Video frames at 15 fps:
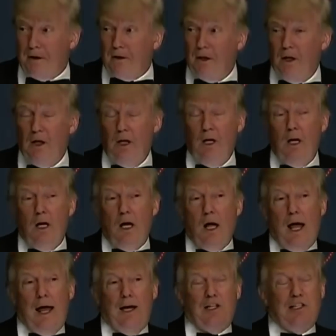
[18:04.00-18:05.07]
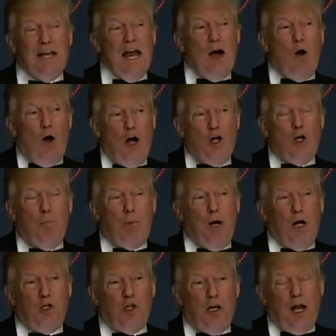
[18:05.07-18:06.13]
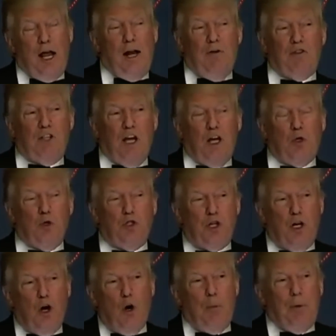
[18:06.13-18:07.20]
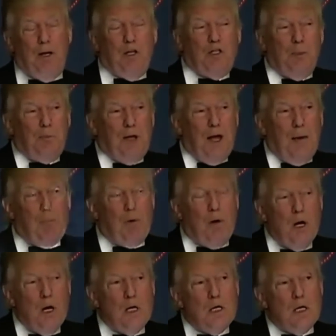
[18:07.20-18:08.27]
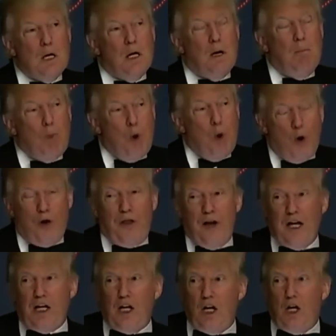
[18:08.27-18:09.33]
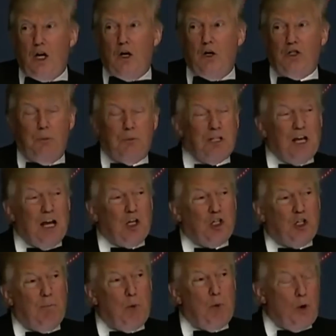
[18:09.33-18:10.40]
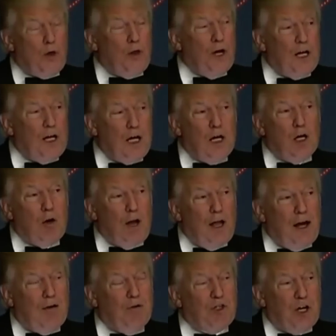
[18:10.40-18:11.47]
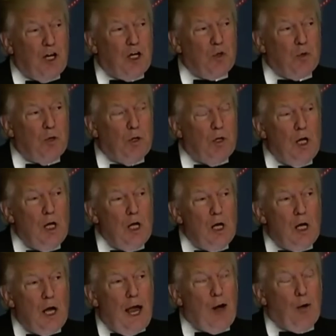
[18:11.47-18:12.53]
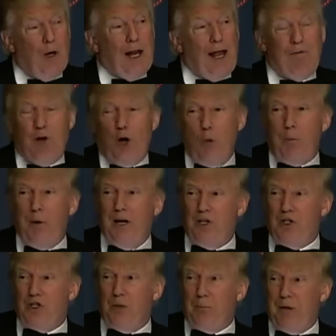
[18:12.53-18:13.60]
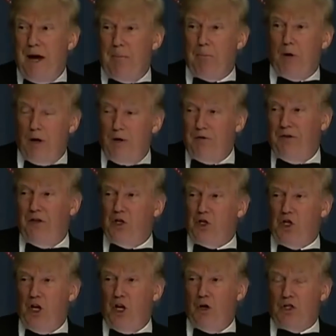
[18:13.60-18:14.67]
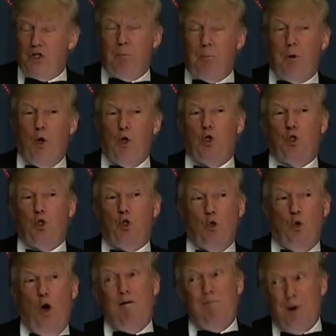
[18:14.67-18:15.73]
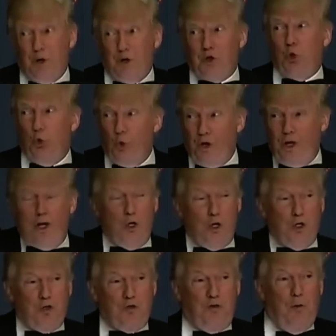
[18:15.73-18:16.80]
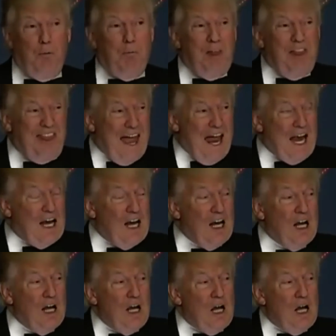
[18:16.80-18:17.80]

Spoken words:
built. And it's now under budget, ahead of schedule. It's going to open in September, more than a year, substantially more than a year ahead of schedule. And we'll have it open in September of this year as opposed to almost 2 years from then.